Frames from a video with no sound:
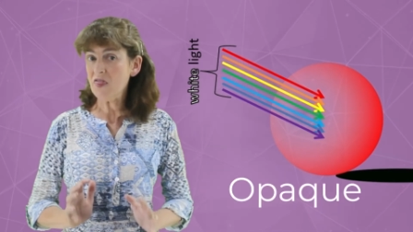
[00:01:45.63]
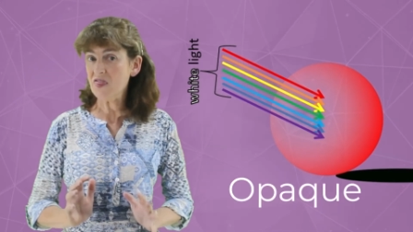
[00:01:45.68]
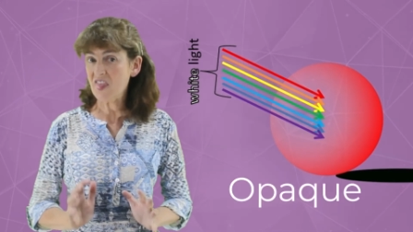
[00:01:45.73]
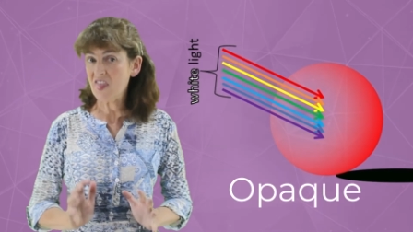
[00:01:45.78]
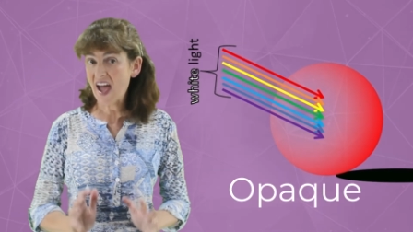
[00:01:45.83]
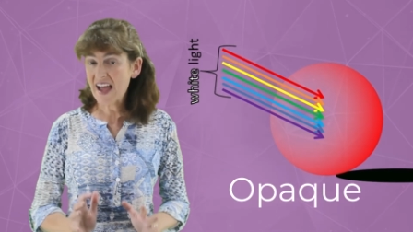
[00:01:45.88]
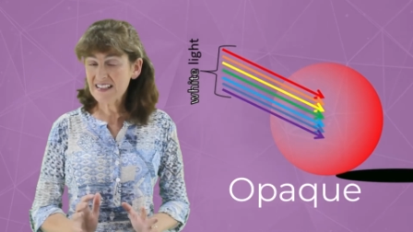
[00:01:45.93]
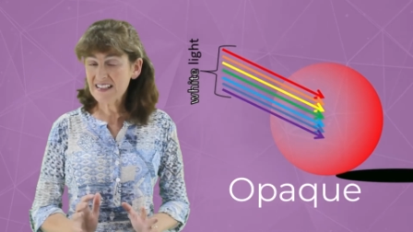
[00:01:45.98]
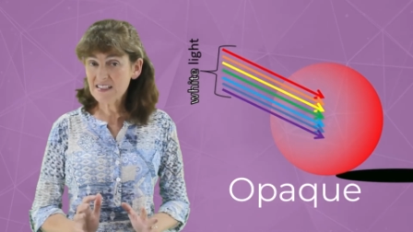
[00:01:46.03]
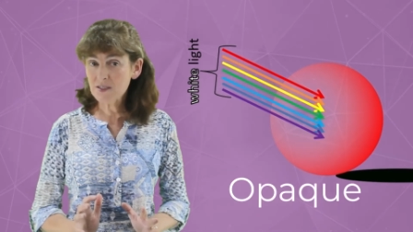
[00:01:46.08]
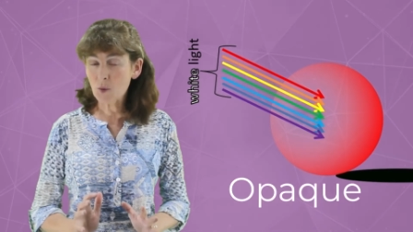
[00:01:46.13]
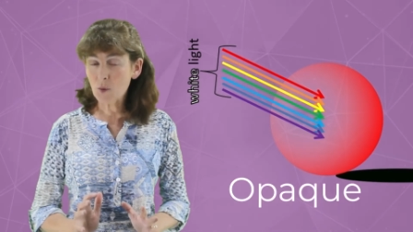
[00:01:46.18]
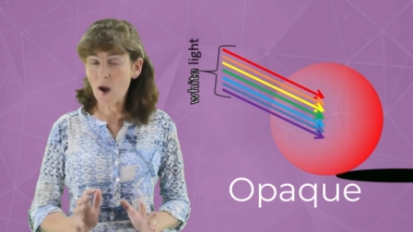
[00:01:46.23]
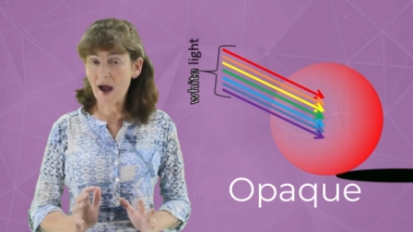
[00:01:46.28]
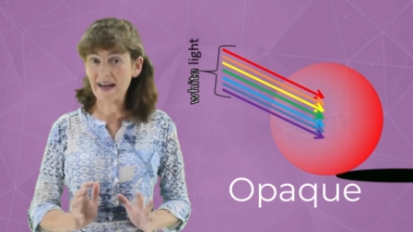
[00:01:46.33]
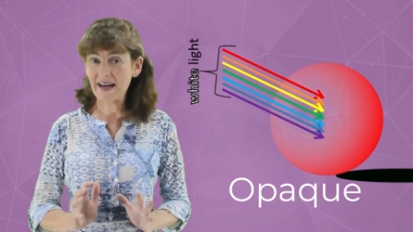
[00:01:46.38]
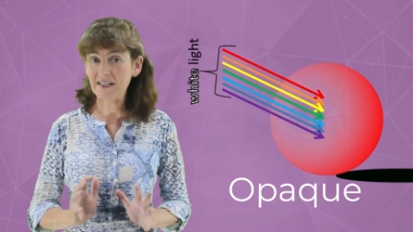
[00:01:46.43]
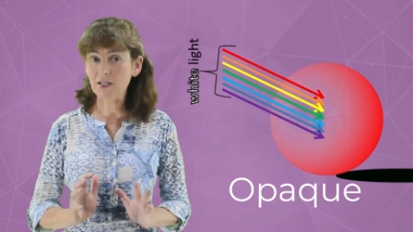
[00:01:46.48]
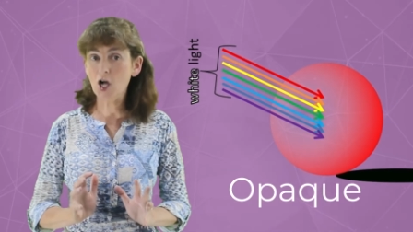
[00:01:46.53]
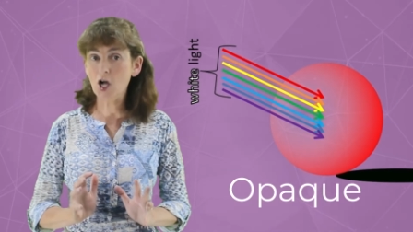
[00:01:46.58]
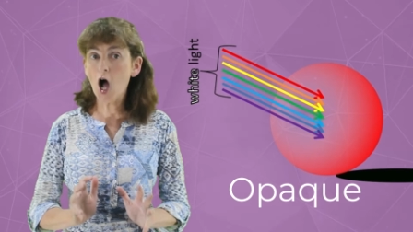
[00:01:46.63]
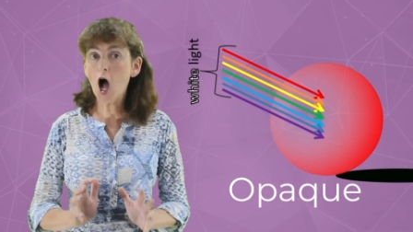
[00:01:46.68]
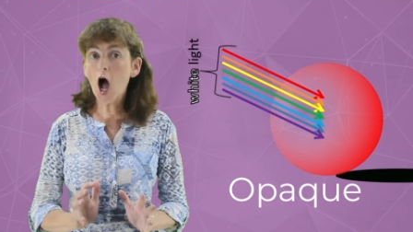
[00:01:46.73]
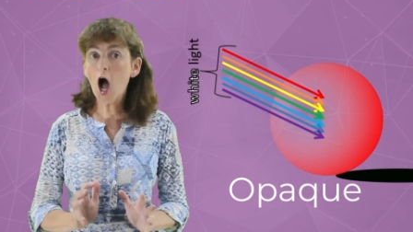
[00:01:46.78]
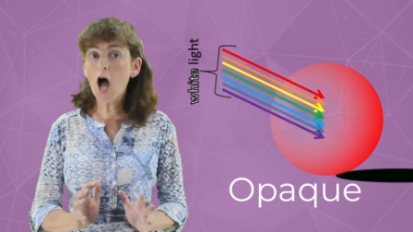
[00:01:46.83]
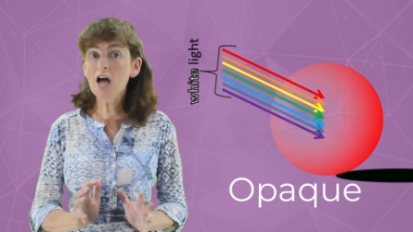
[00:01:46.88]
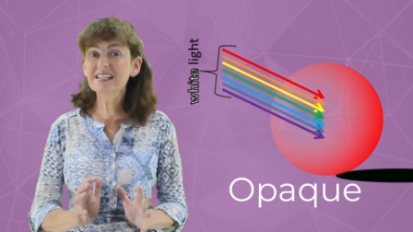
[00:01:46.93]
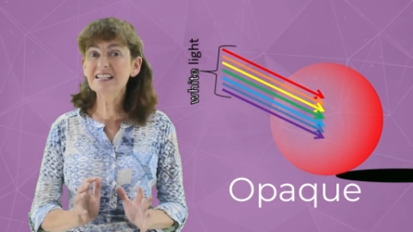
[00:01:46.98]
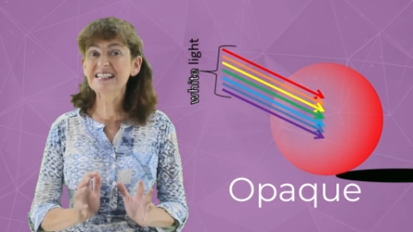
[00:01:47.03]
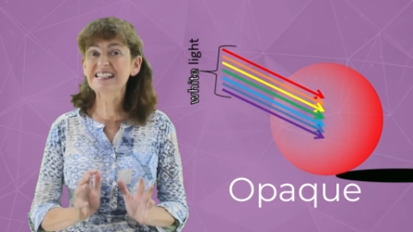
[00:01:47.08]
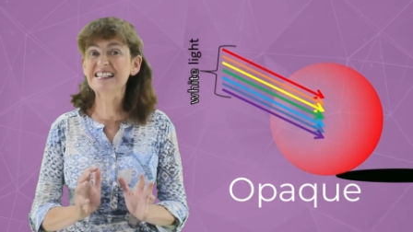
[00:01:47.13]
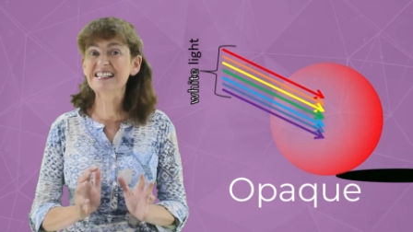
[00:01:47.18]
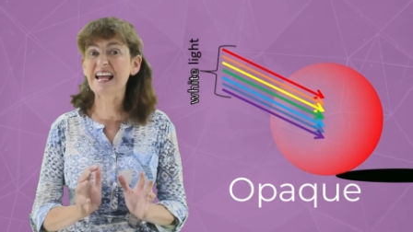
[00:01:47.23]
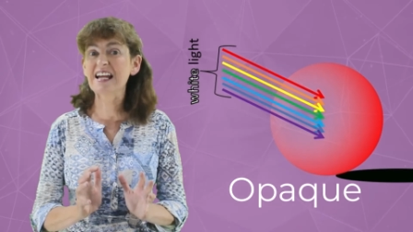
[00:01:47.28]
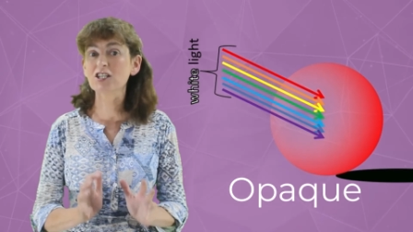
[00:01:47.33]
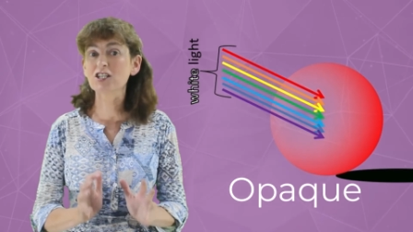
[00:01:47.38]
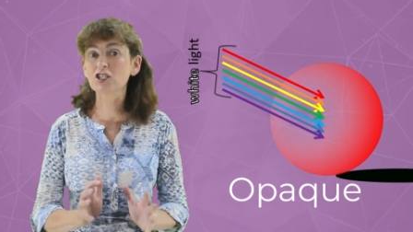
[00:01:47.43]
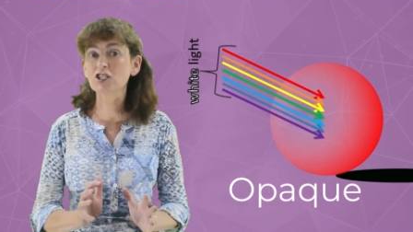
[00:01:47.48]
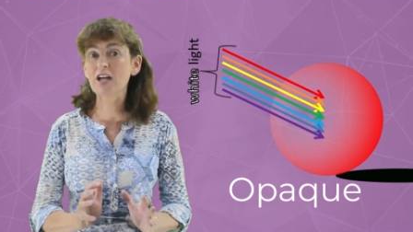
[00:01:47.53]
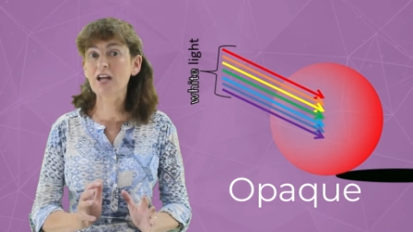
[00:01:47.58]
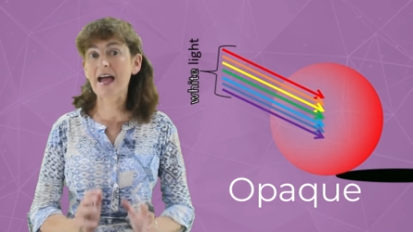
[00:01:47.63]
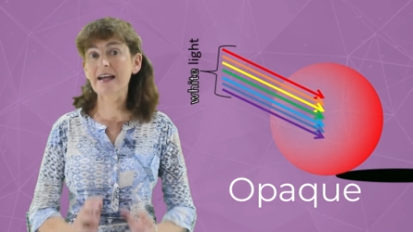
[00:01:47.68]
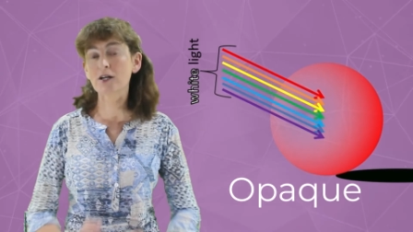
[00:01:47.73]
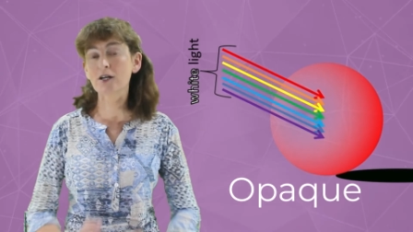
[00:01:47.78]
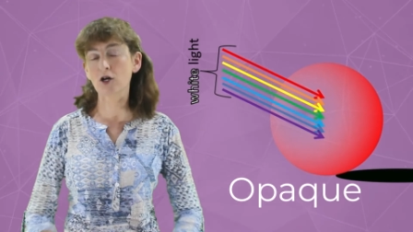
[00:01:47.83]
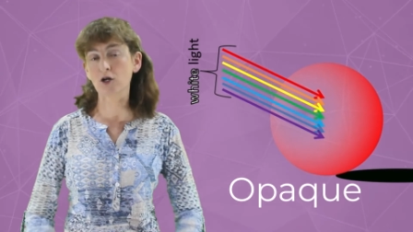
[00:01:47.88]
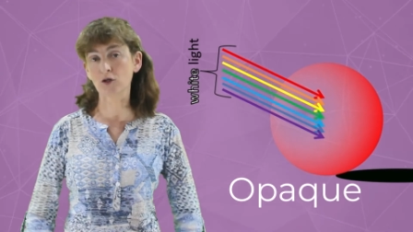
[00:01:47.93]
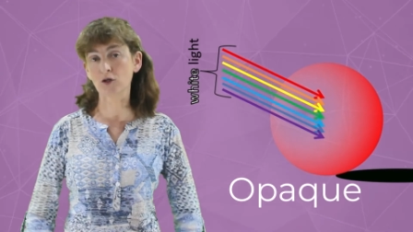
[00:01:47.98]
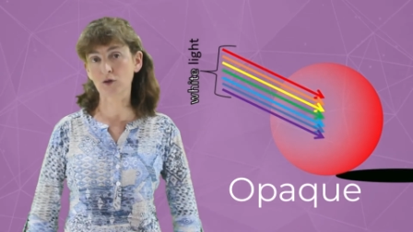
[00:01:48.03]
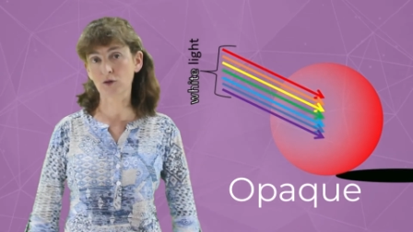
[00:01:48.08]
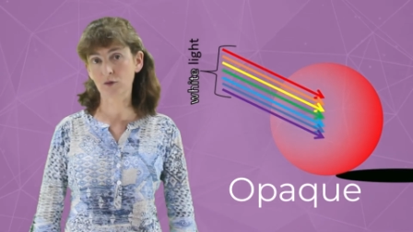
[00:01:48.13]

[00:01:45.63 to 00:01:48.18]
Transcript: That's why it casts a shadow.